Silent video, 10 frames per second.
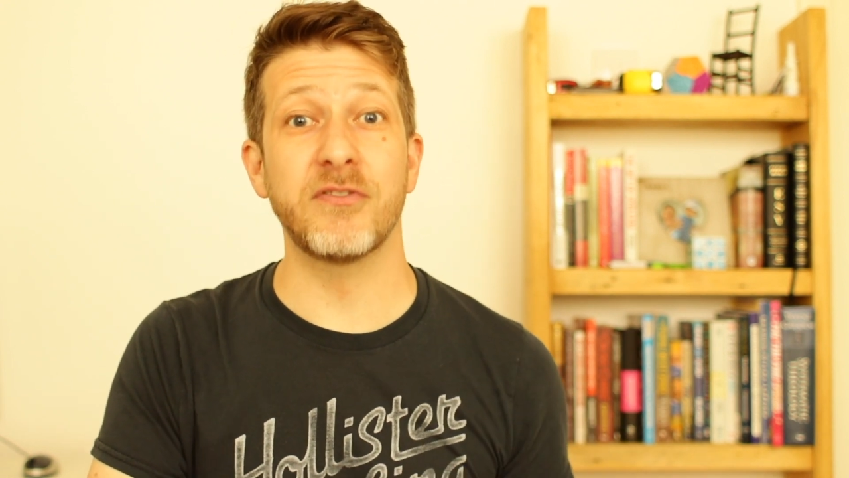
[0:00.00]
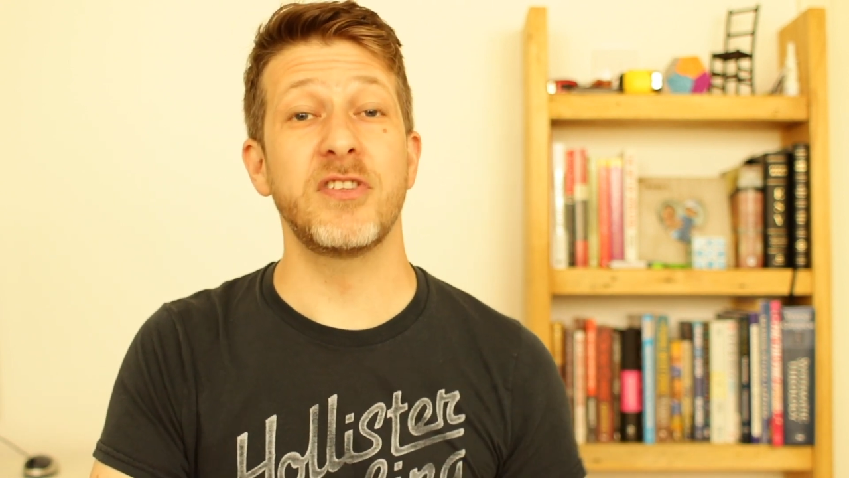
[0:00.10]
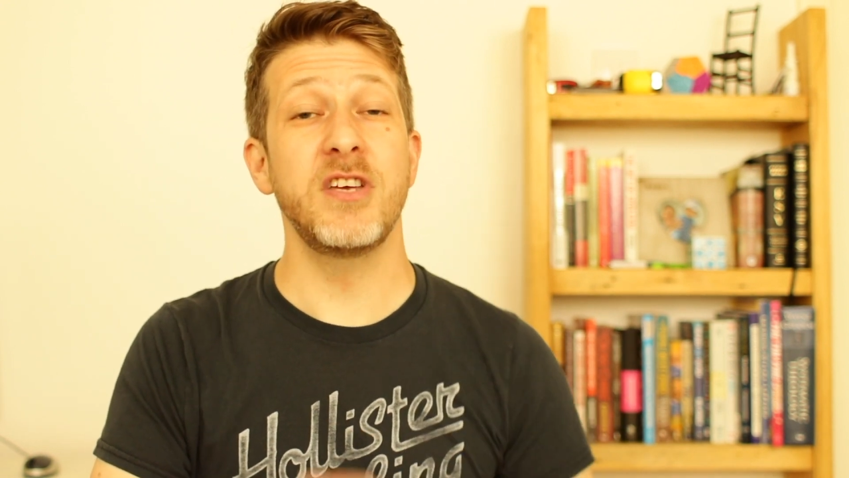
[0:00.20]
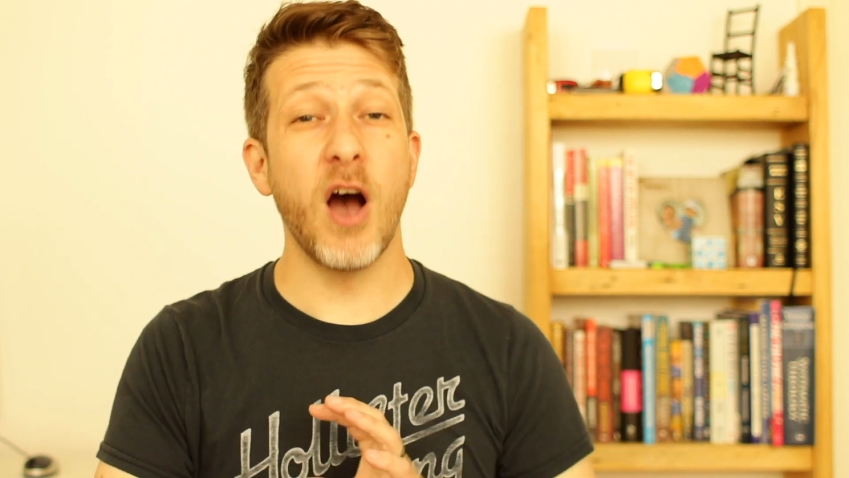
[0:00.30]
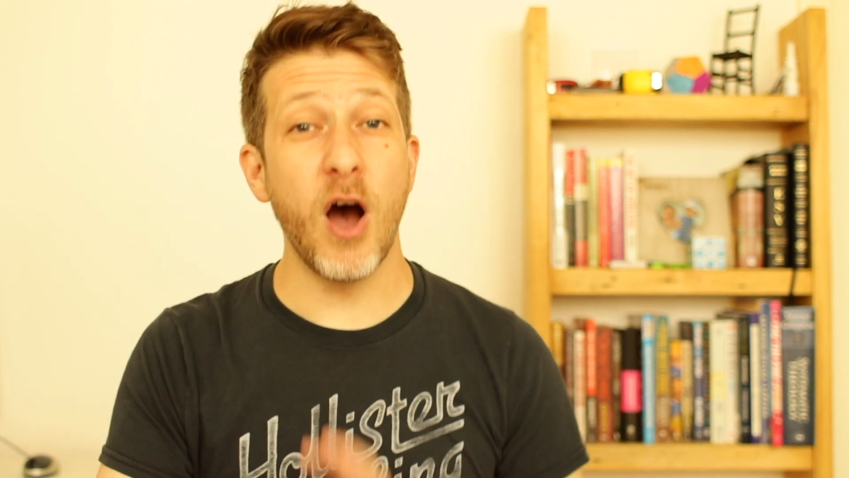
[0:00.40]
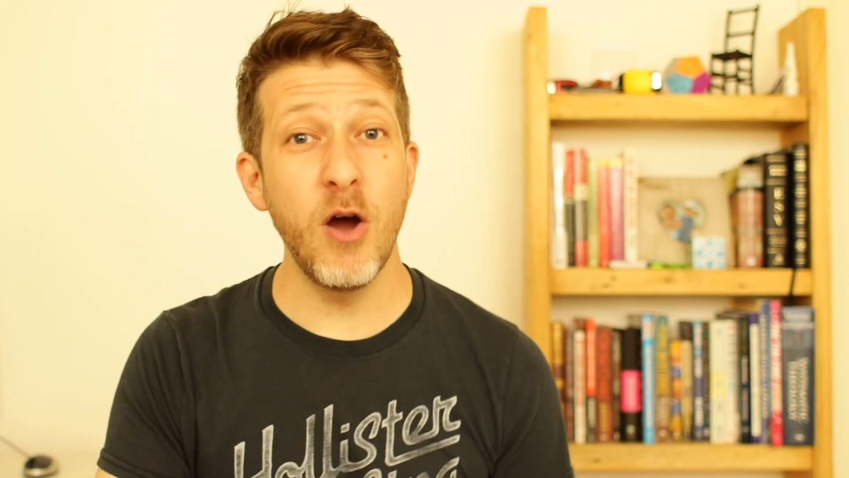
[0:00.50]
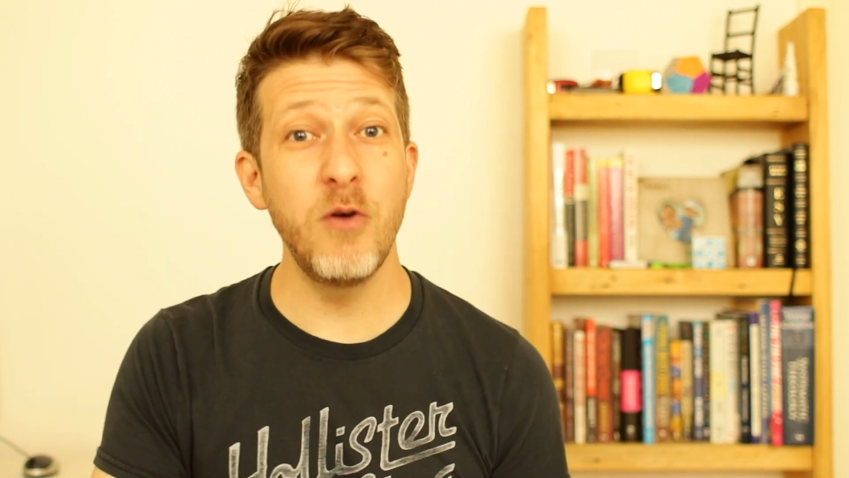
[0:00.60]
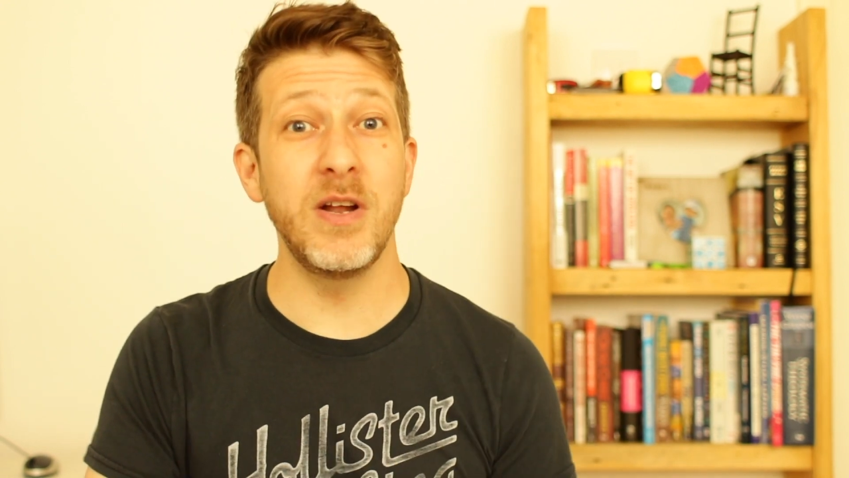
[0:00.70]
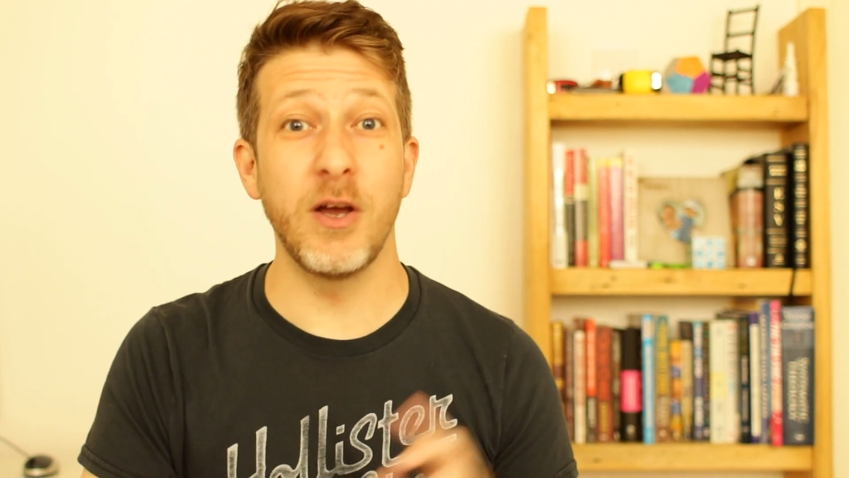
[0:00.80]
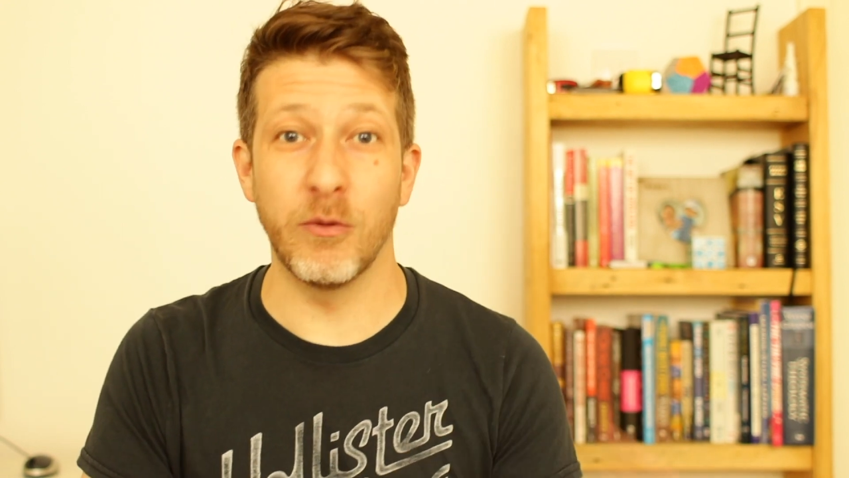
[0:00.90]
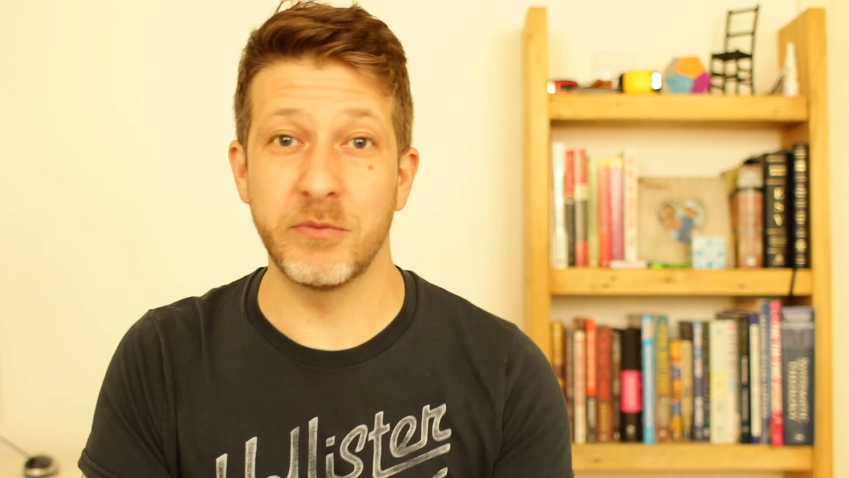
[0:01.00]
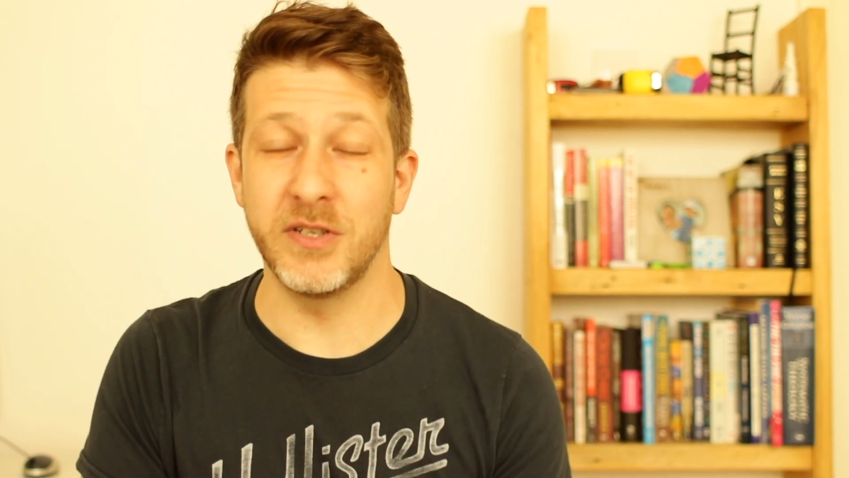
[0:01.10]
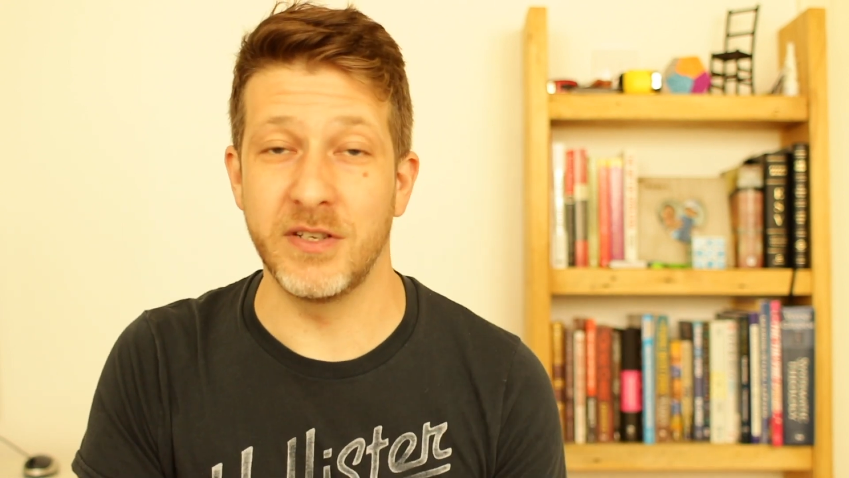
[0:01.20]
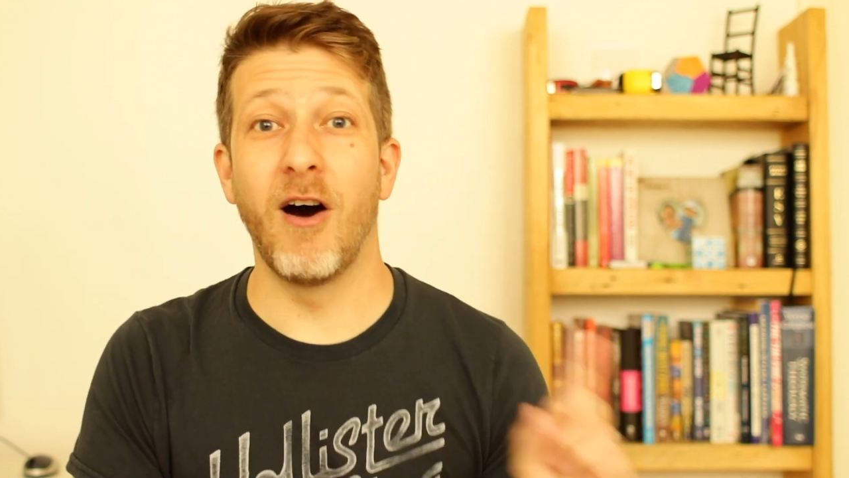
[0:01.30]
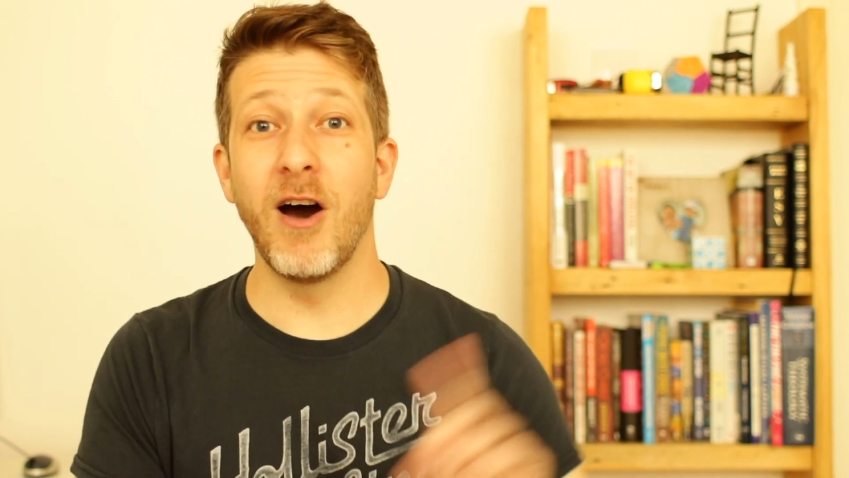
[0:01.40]
So the only
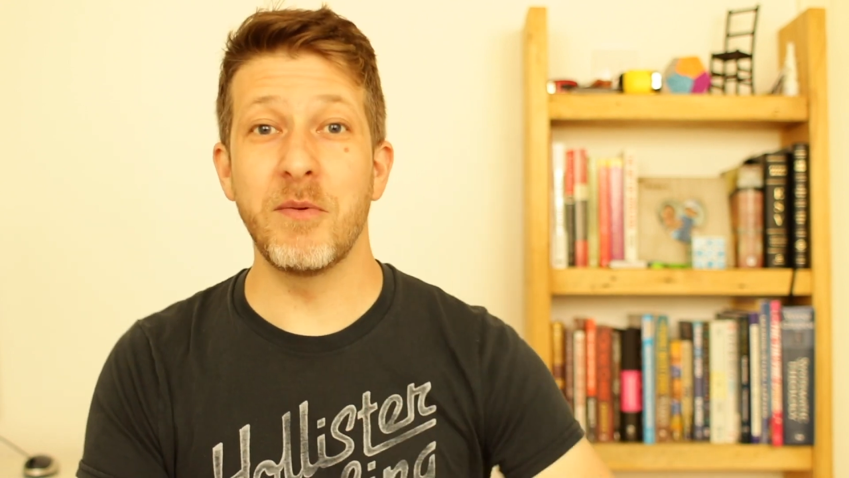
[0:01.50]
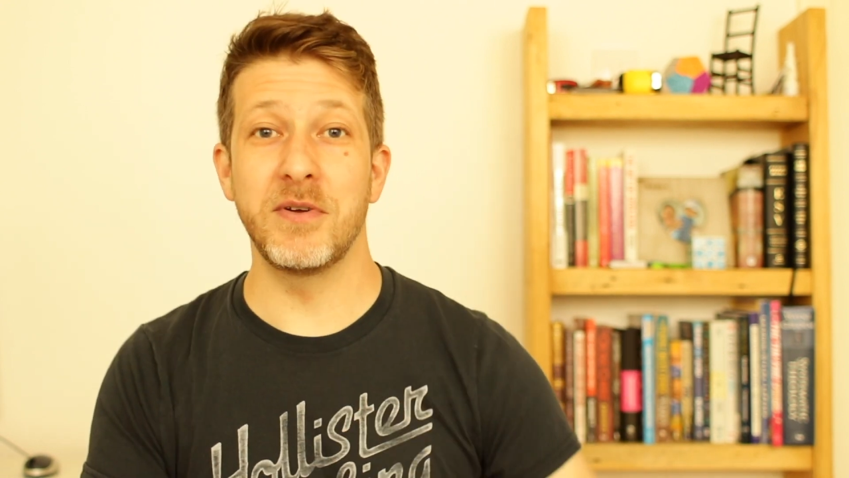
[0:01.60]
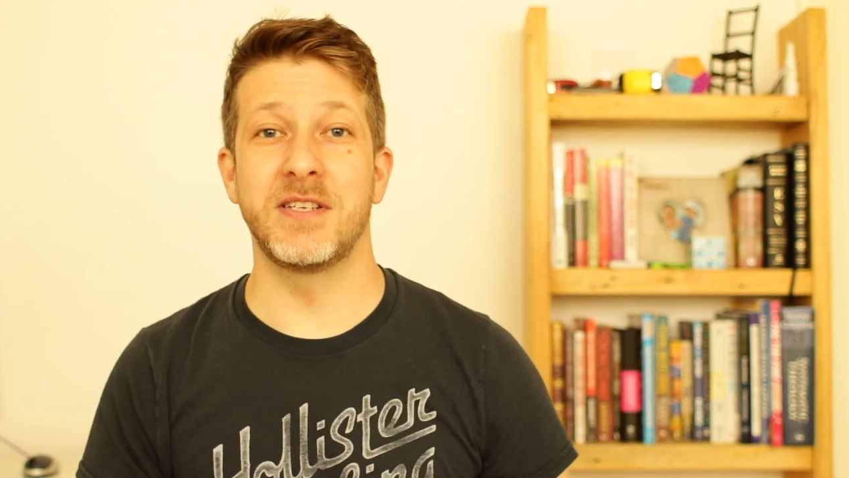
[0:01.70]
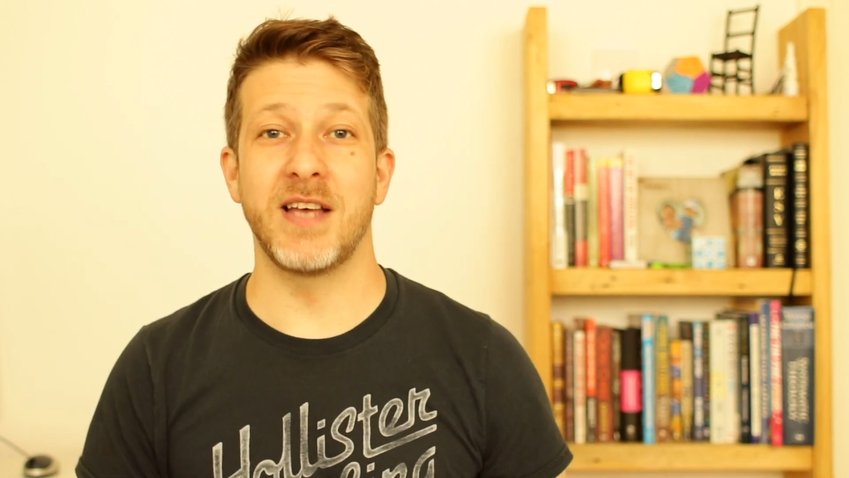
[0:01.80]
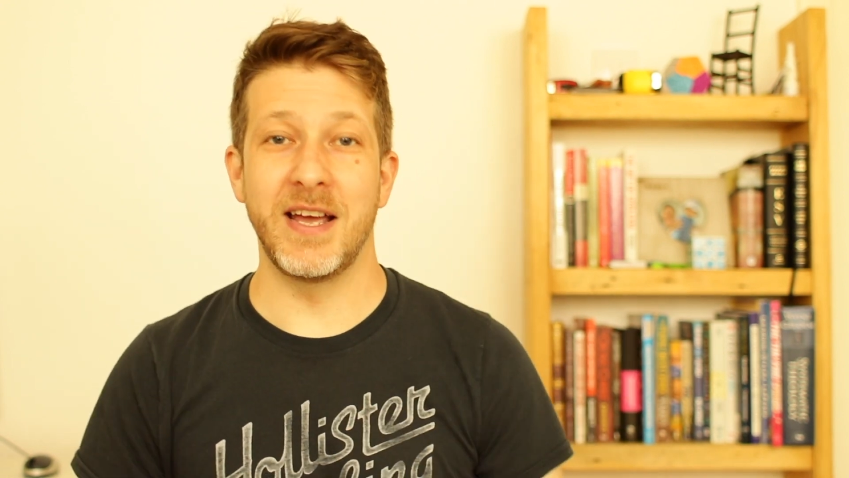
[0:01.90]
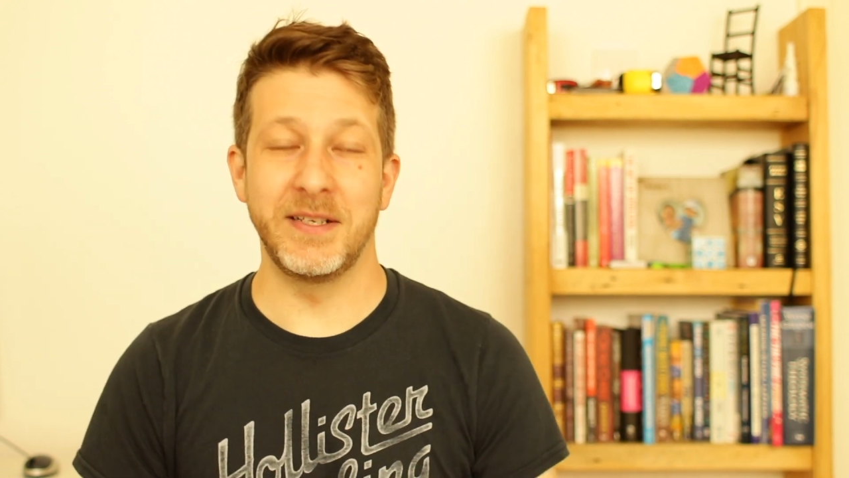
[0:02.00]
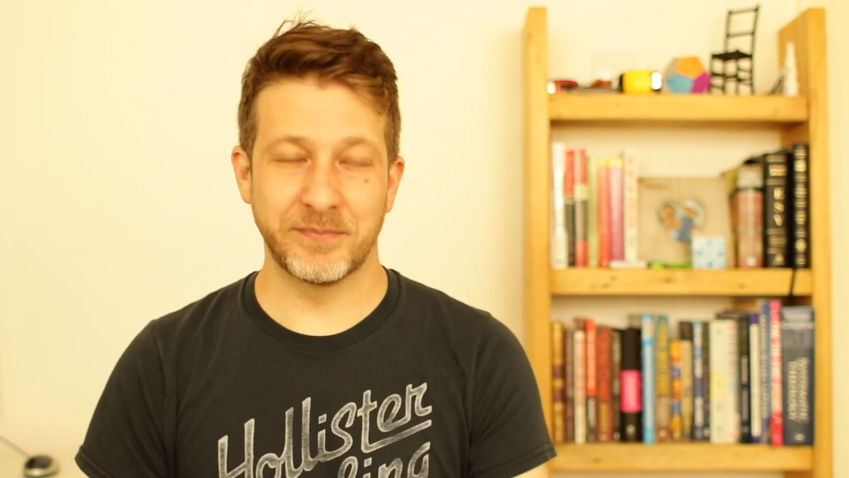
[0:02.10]
option I would say,